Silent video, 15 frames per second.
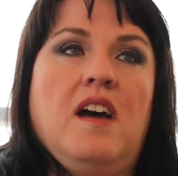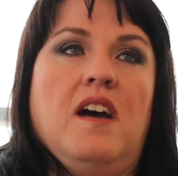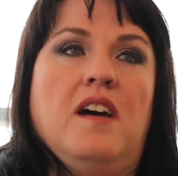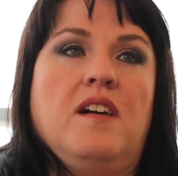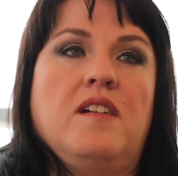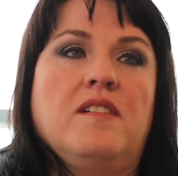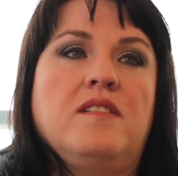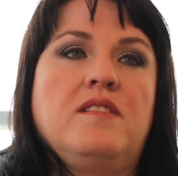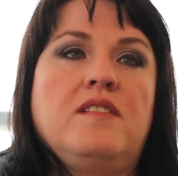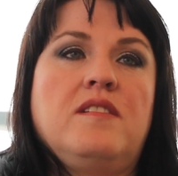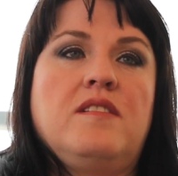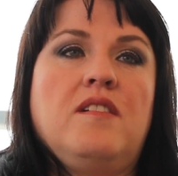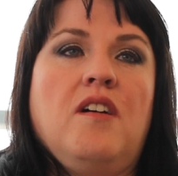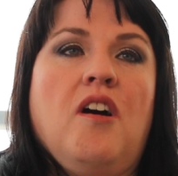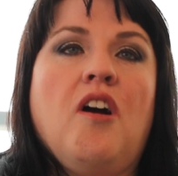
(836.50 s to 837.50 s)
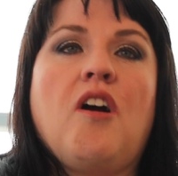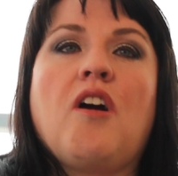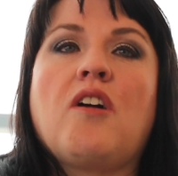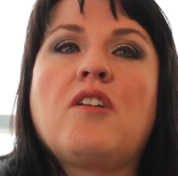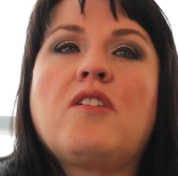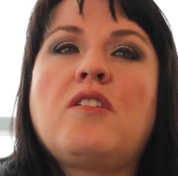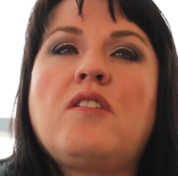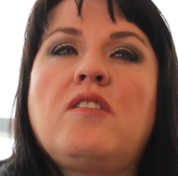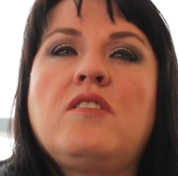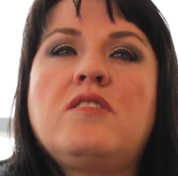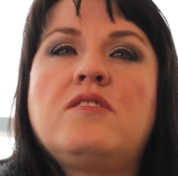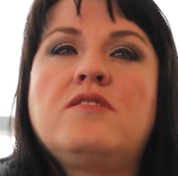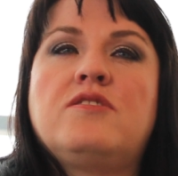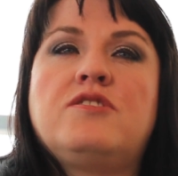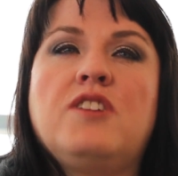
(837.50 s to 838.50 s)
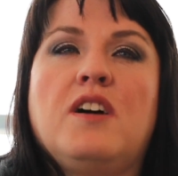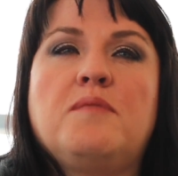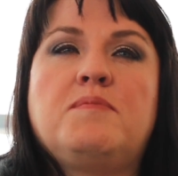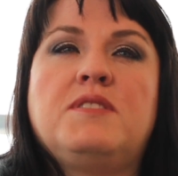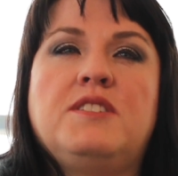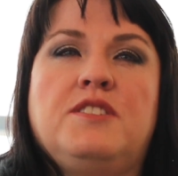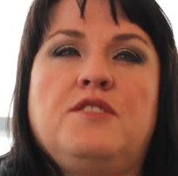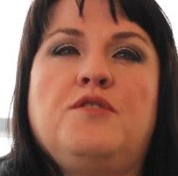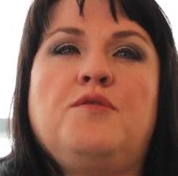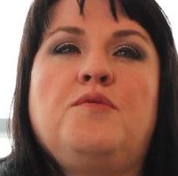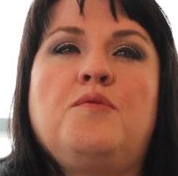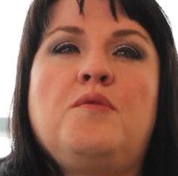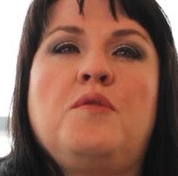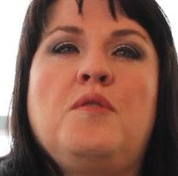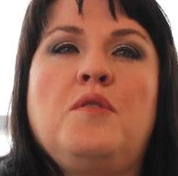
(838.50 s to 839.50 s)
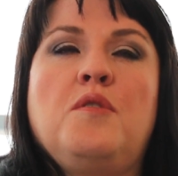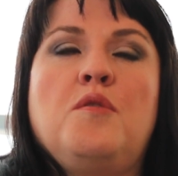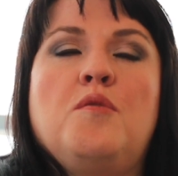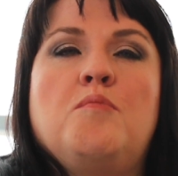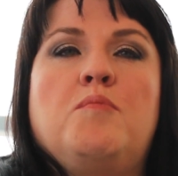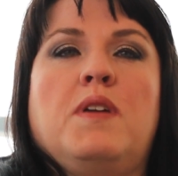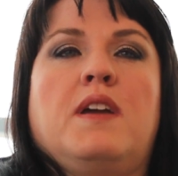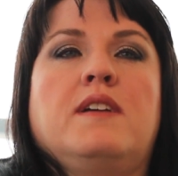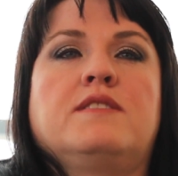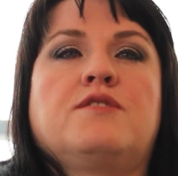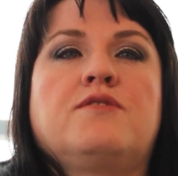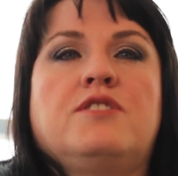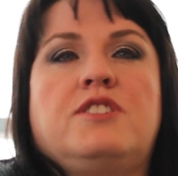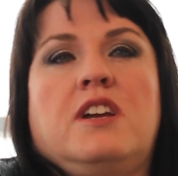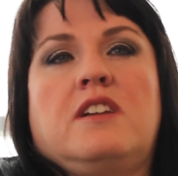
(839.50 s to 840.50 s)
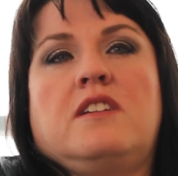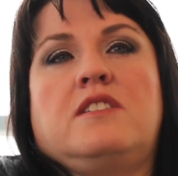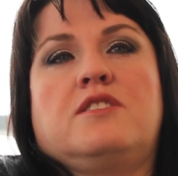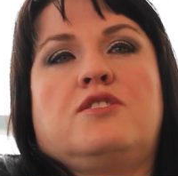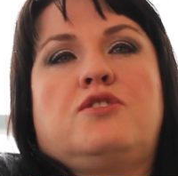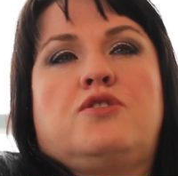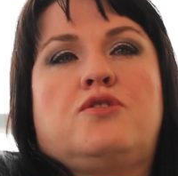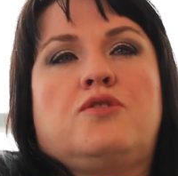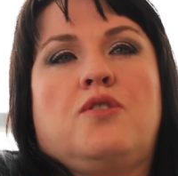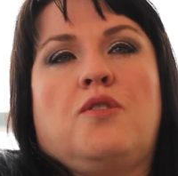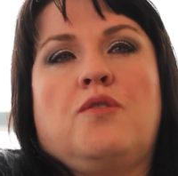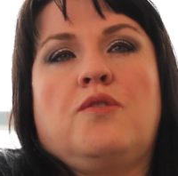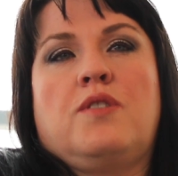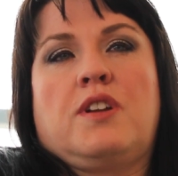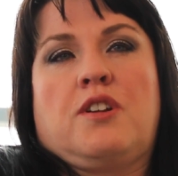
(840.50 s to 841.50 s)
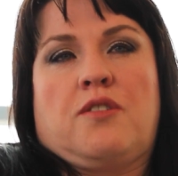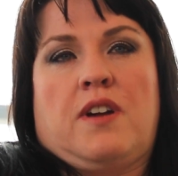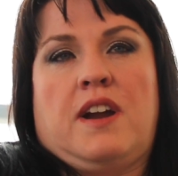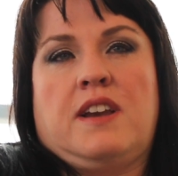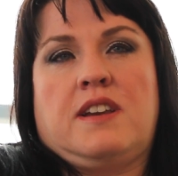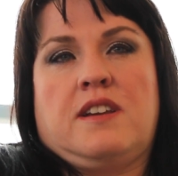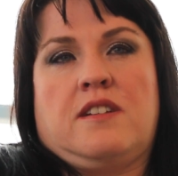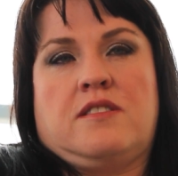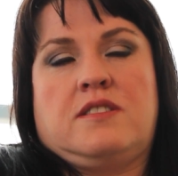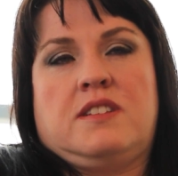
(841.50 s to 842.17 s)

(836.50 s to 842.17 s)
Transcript: a harder job to do because Christianity is so ingrained in our